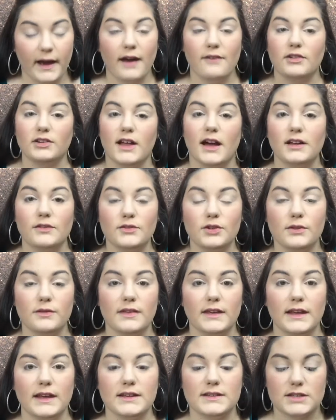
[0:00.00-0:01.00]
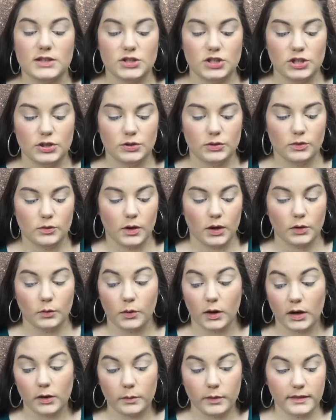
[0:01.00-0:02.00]
I have a lot of new things to
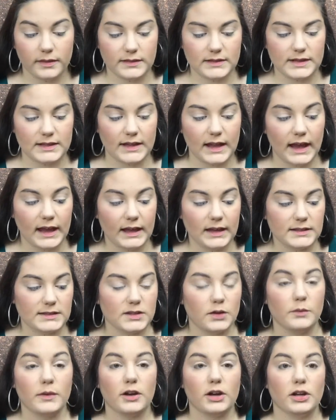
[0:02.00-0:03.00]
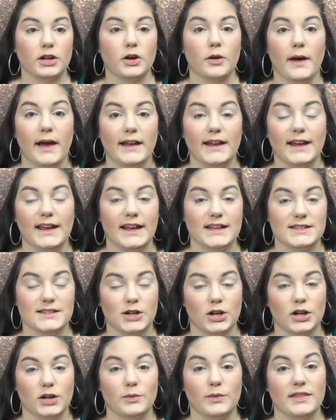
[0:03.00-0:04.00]
work with today, so we're going to go ahead and get
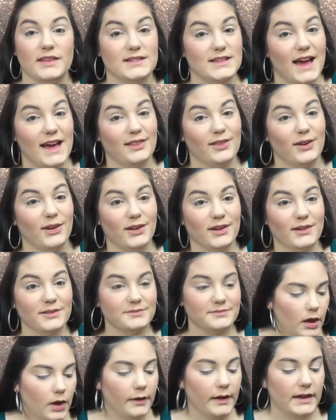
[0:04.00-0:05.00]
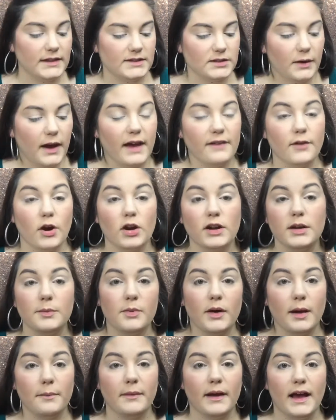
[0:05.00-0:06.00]
started with this eye look. Okay, so I've already
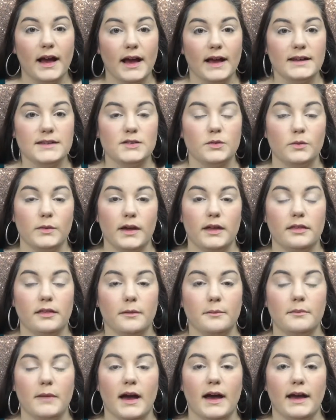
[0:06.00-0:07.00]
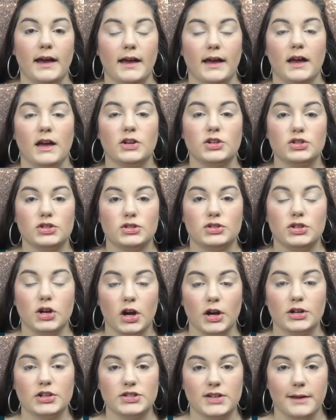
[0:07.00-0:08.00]
primed my eyes with my
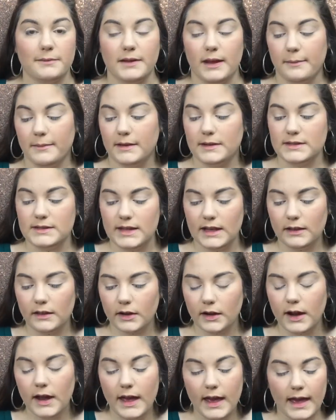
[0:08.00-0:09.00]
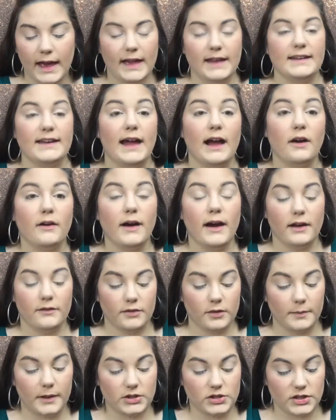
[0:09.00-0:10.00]
Tarte Shape Tape Concealer, and now
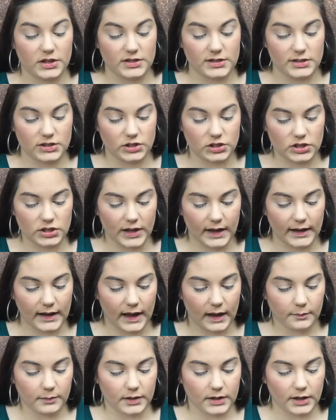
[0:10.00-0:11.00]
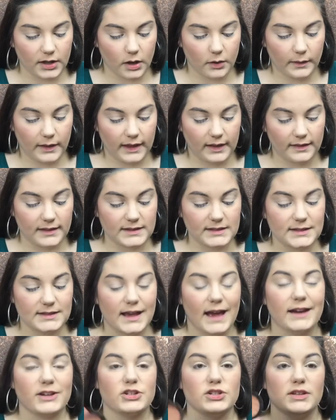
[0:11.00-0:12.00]
for my transition shade, I'm going to go in, this is
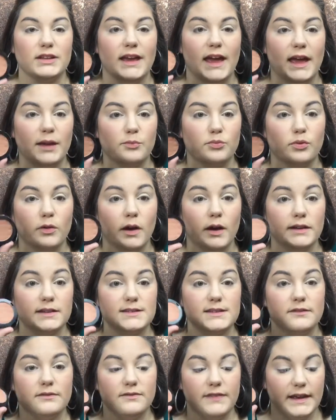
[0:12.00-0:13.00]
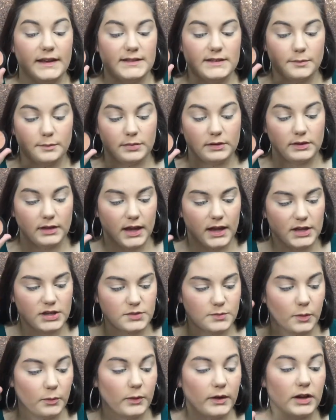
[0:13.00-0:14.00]
actually a bronze face blush,
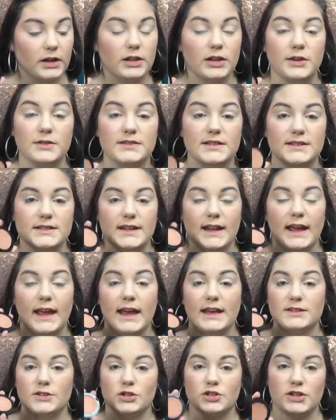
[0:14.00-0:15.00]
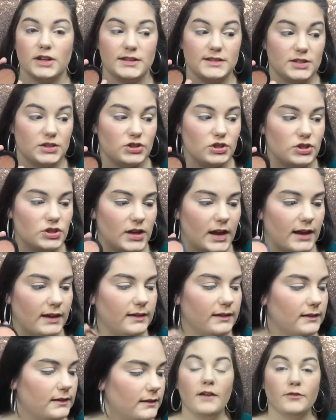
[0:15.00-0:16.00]
but we're going to use it today as our transition shade.
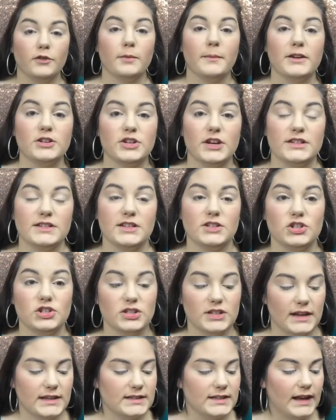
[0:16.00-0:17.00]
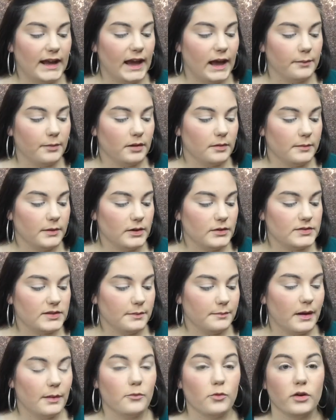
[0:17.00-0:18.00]
For my transition shade today, I'm going to be
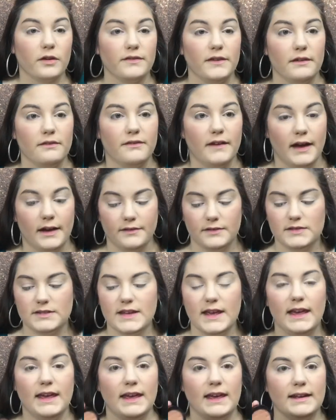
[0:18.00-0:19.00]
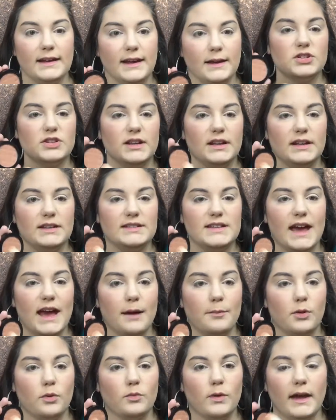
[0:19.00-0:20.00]
using my Morphe 510. I'm just going to
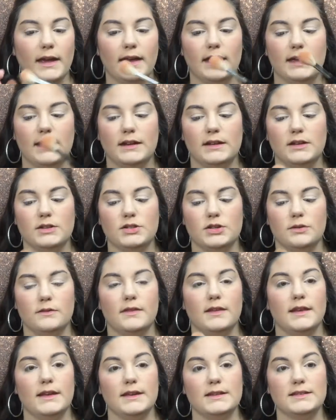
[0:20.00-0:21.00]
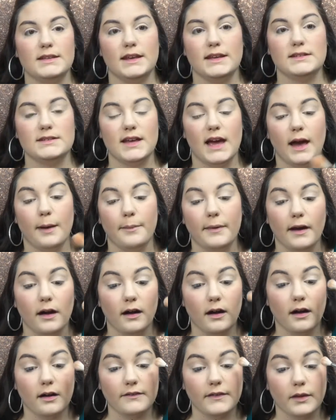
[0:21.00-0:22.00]
dab right into this and tap it
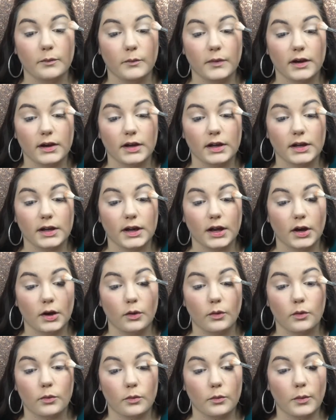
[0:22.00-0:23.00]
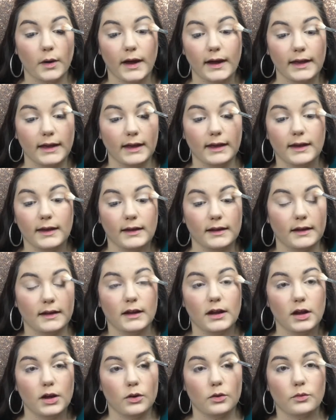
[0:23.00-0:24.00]
off, and we are going to go right in,
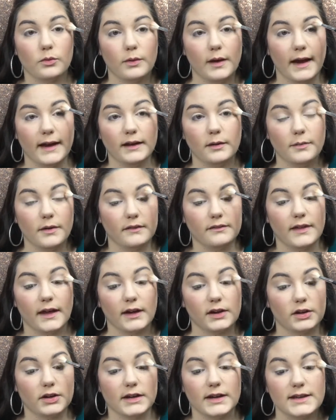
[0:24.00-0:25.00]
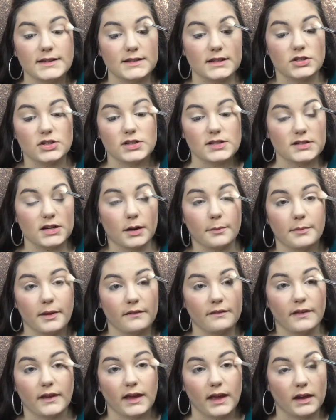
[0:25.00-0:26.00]
right above that crease, and just start
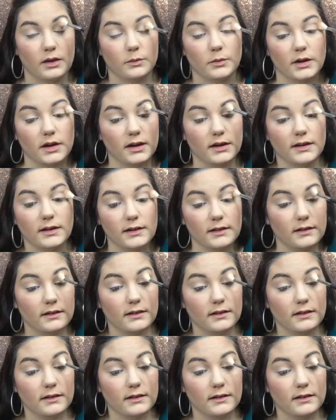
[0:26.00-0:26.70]
buffing inward.